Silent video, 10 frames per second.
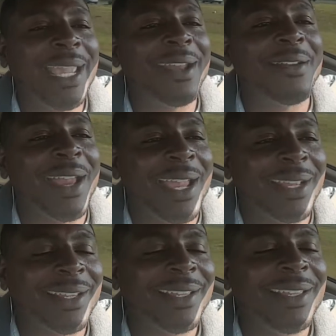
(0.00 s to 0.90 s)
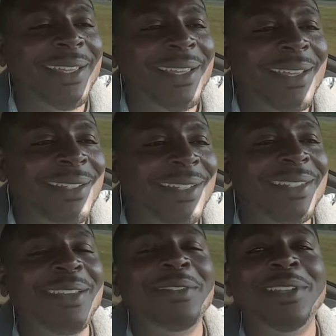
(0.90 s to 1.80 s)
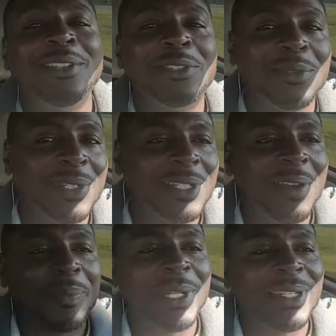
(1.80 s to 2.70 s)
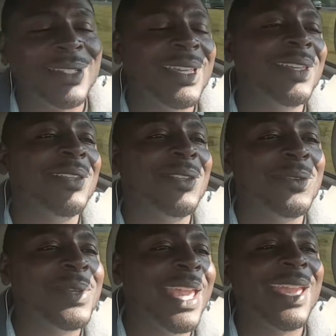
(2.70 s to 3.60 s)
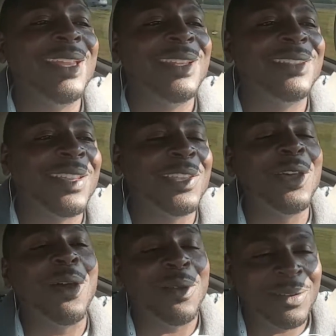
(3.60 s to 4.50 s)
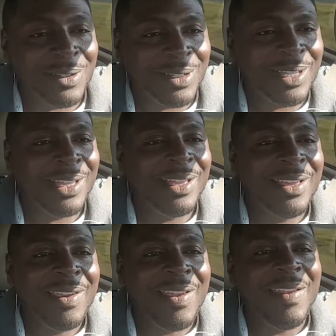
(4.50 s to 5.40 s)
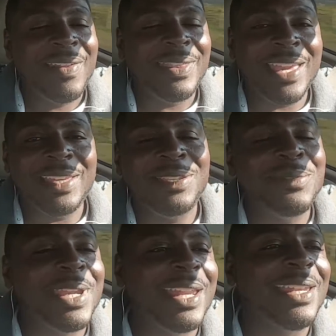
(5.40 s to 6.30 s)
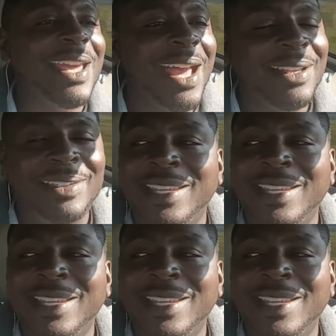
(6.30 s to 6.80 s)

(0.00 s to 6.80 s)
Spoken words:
Care Act to tell the insurance companies it's the law that you cannot